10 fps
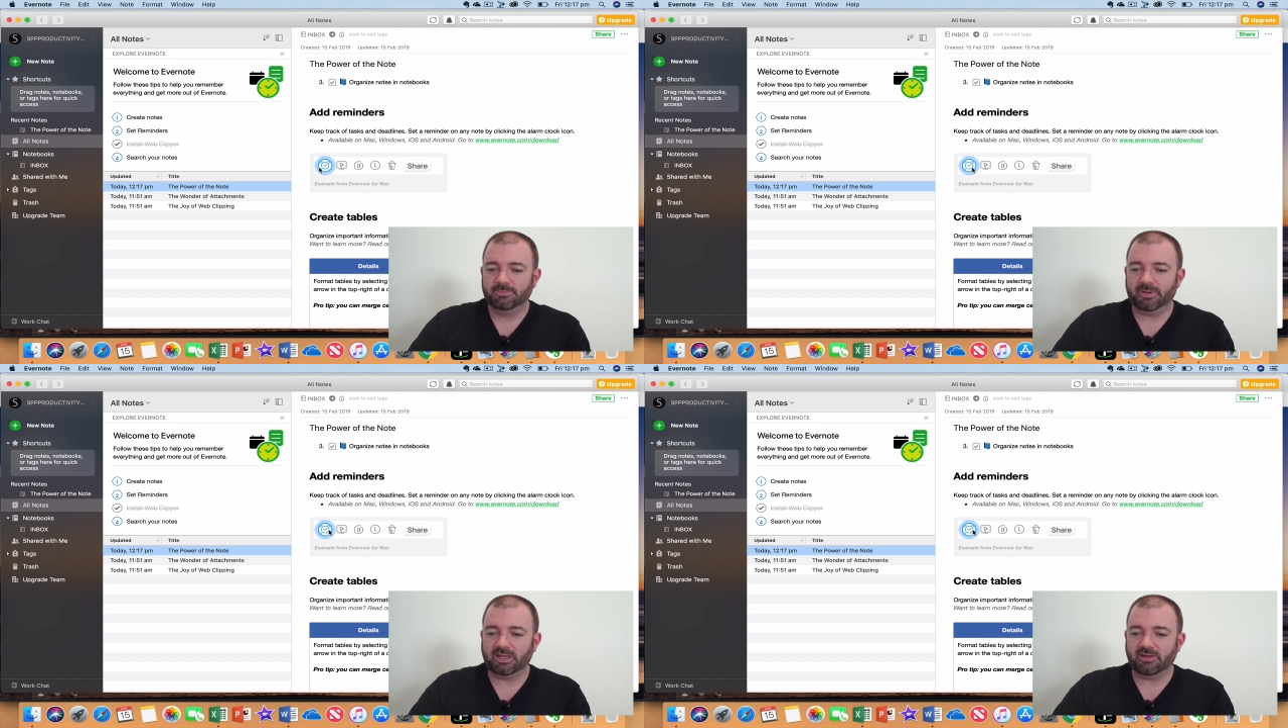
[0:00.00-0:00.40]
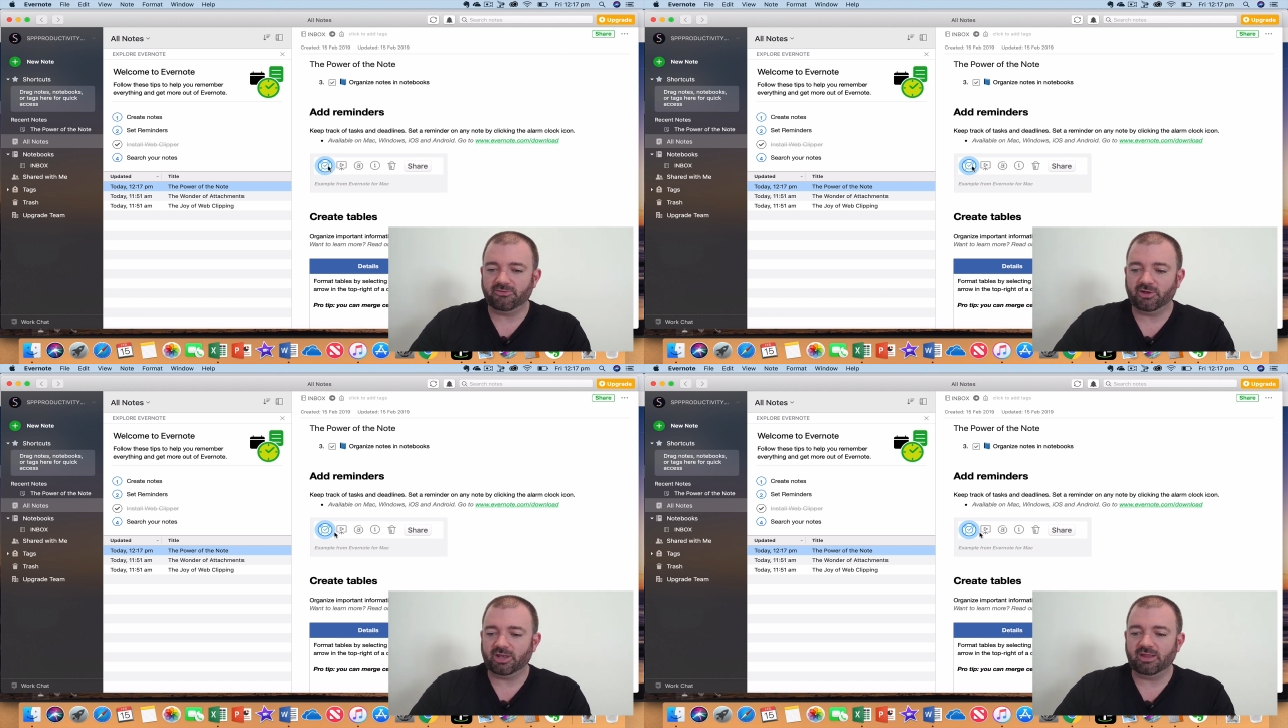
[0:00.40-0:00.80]
because
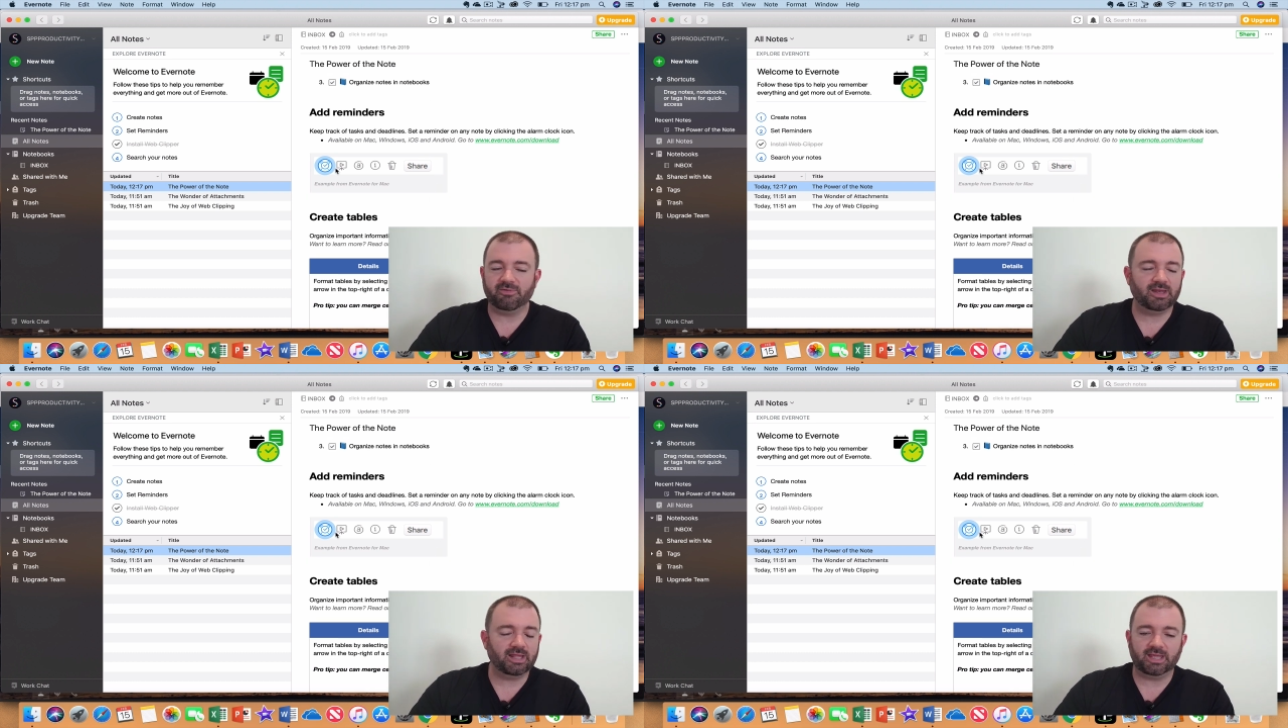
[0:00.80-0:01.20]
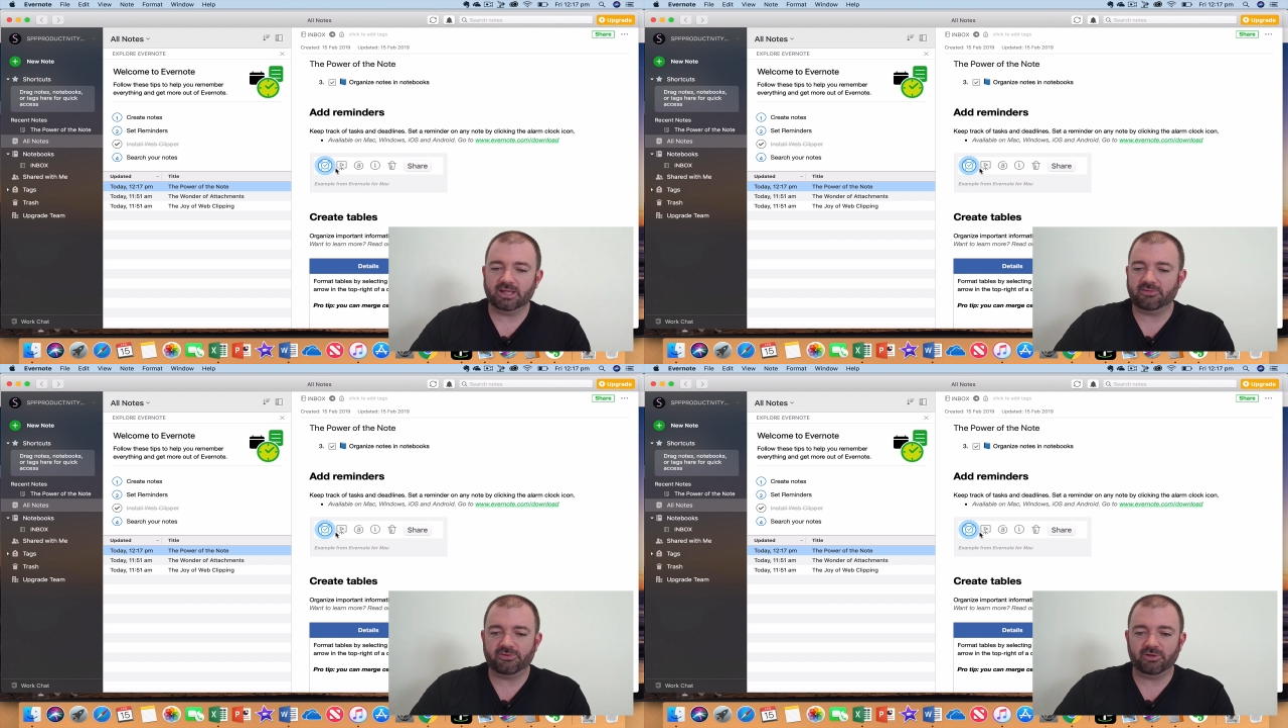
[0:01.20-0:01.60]
you can even link
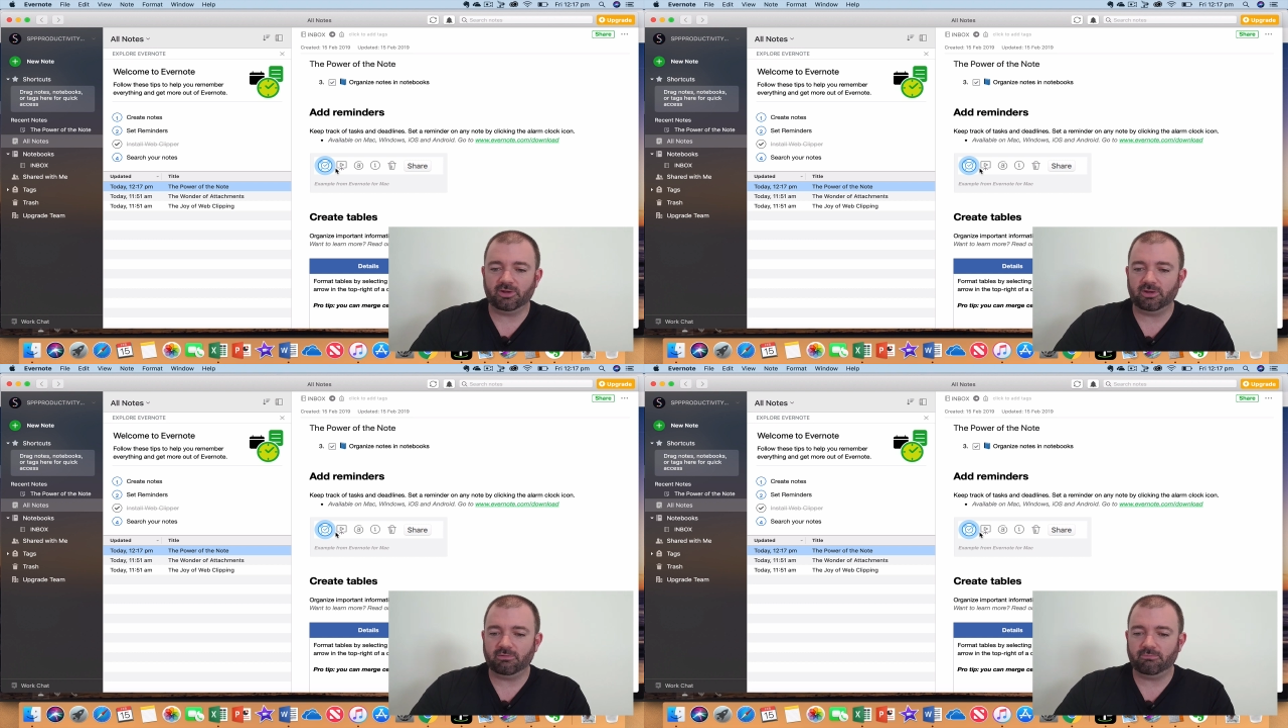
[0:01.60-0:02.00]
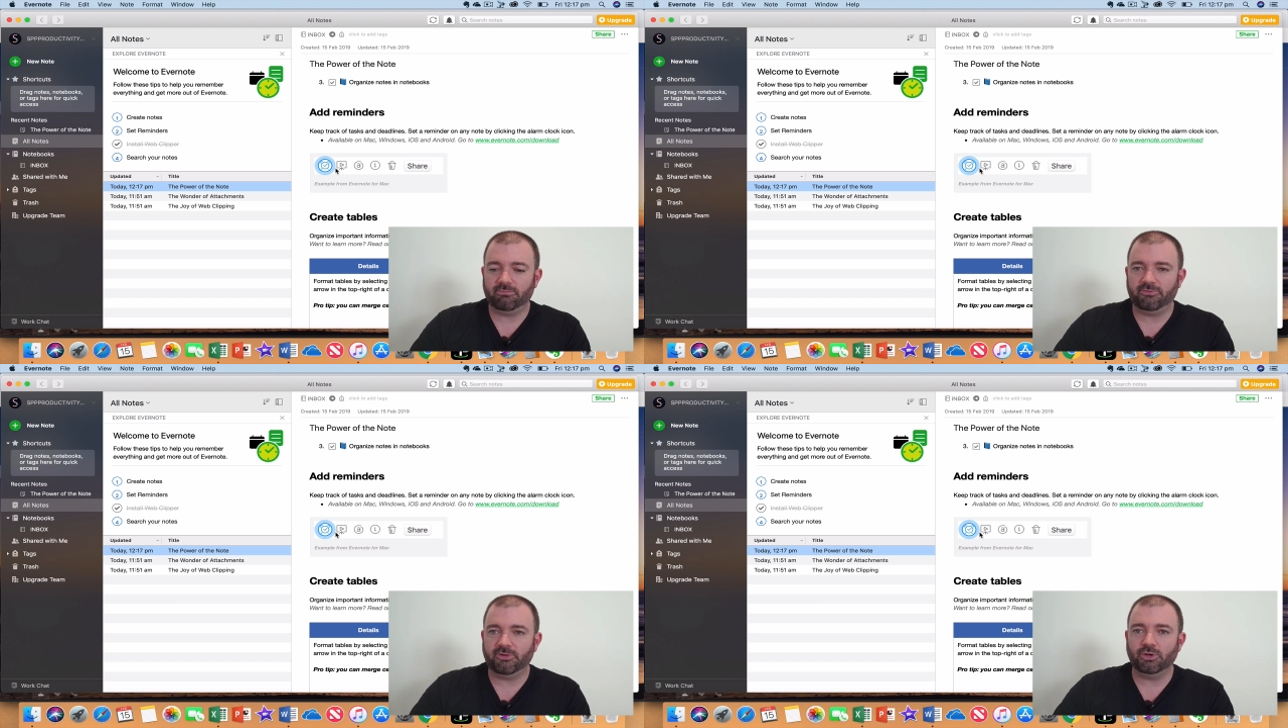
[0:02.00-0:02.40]
it to